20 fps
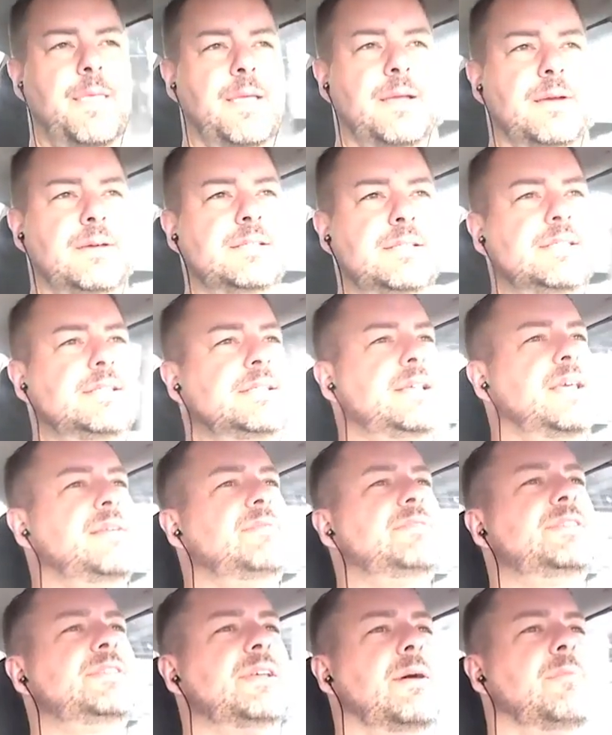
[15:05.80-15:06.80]
You know, it
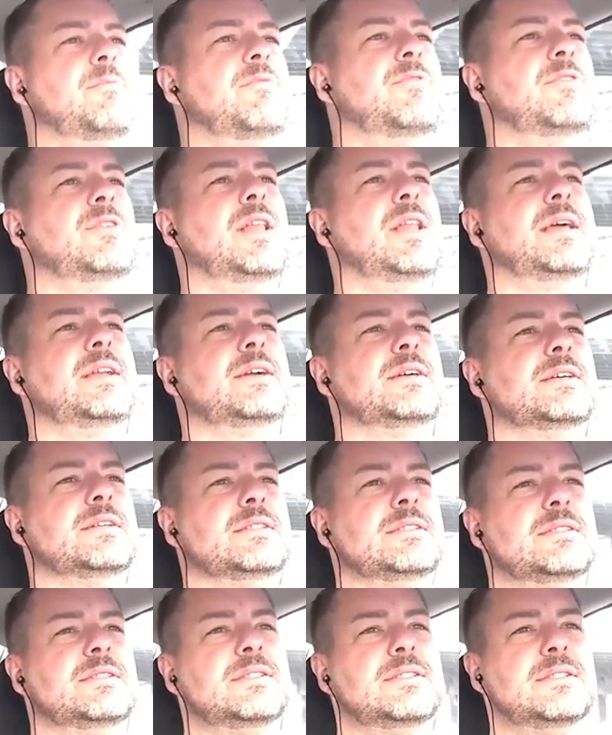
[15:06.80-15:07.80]
saves some for
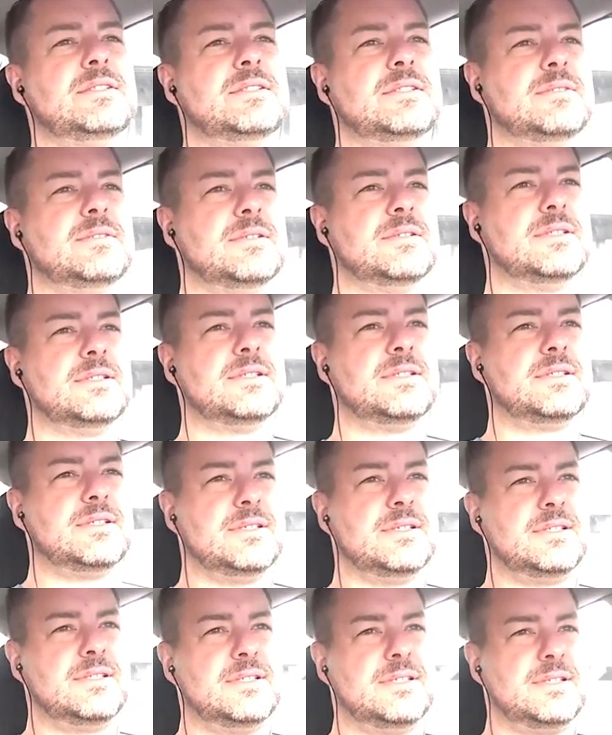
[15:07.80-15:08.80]
later.
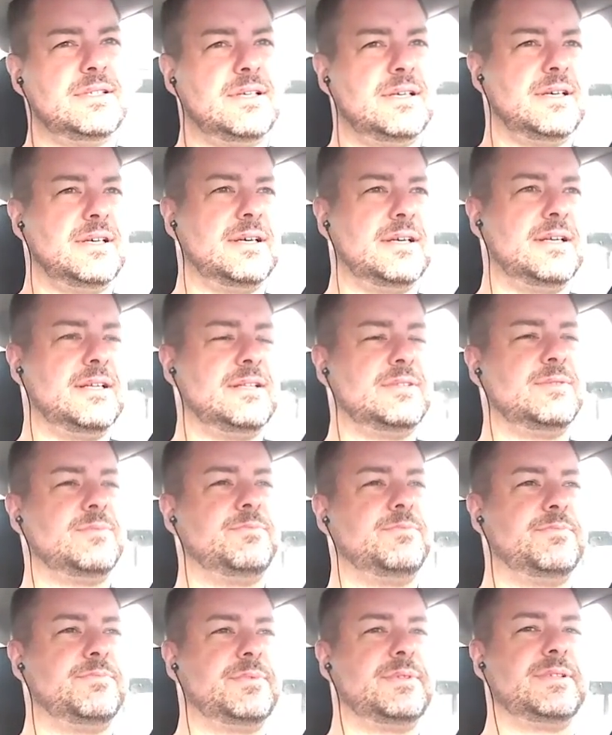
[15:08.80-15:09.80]
It's
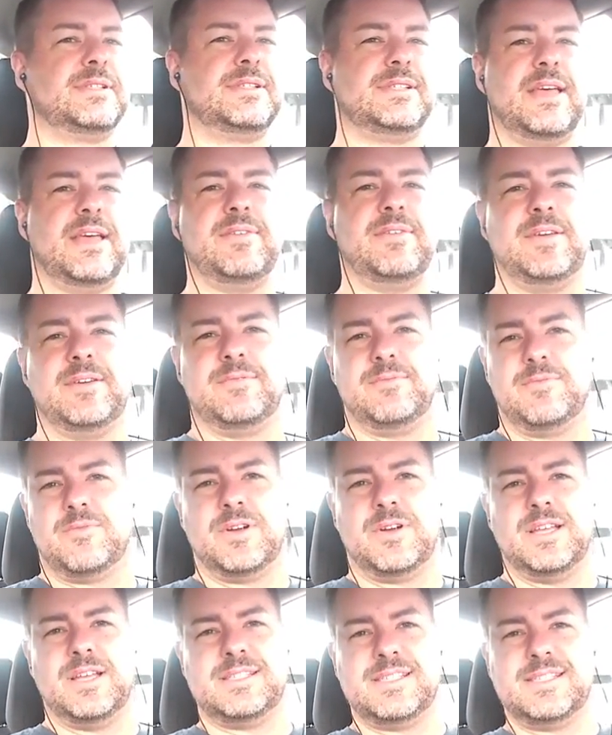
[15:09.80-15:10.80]
saving
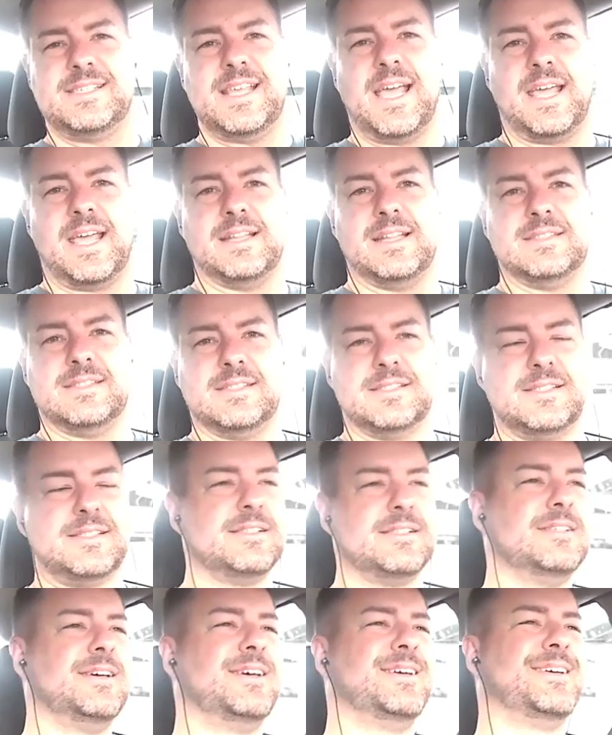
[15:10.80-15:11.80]
for its
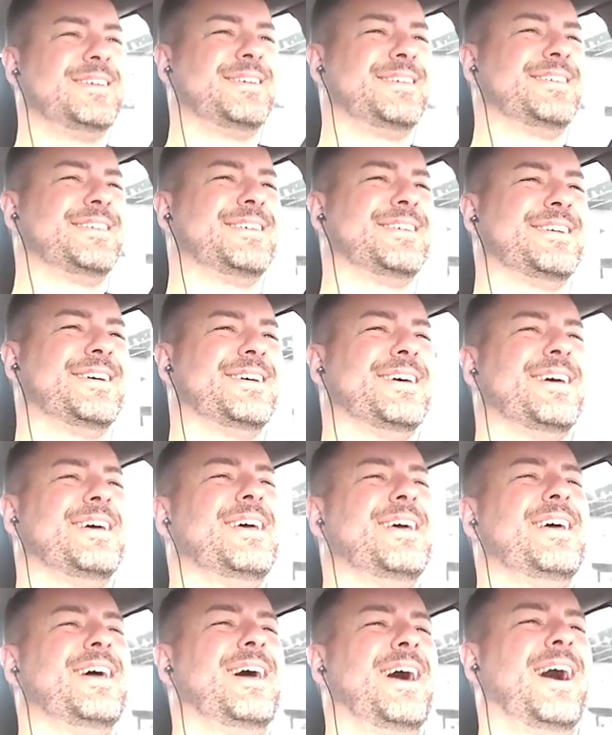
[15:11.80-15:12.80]
seconds.
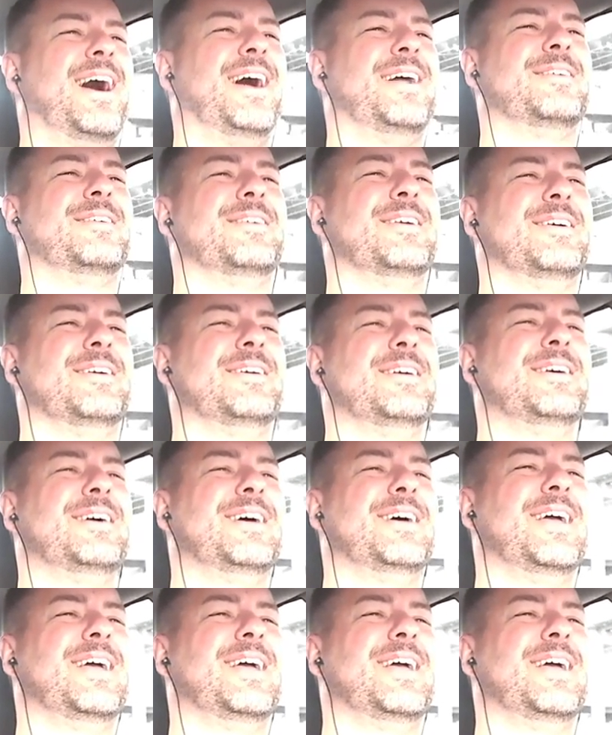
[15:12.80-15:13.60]
I don't know.